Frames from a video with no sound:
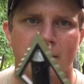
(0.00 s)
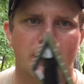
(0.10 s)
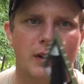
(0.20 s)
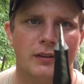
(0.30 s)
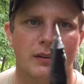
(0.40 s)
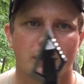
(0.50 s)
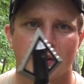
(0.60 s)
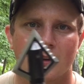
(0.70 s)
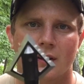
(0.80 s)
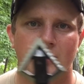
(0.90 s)
first,
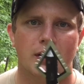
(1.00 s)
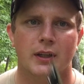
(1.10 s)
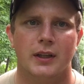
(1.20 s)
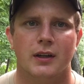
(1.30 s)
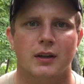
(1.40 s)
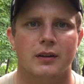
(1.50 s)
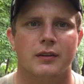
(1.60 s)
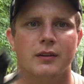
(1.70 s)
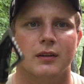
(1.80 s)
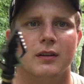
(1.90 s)
30 yards,